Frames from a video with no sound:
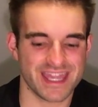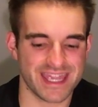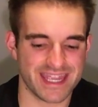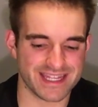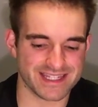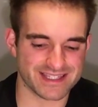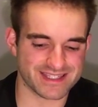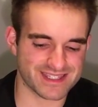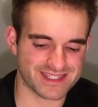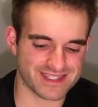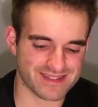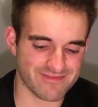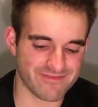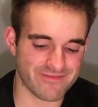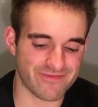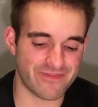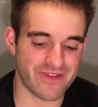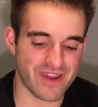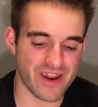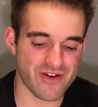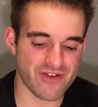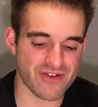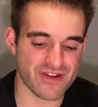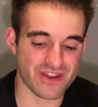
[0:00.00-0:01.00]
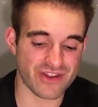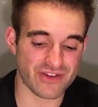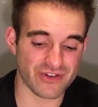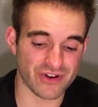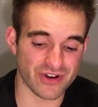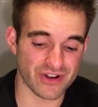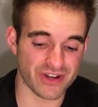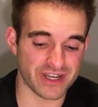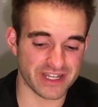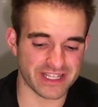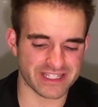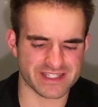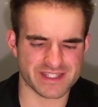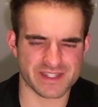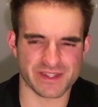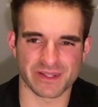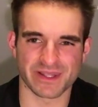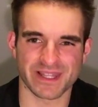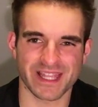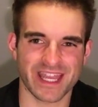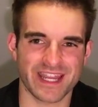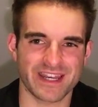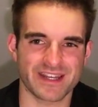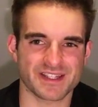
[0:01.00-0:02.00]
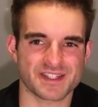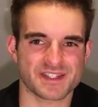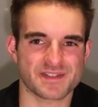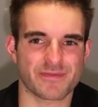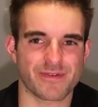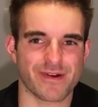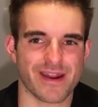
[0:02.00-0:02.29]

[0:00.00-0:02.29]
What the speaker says: It's very good. It's the lightest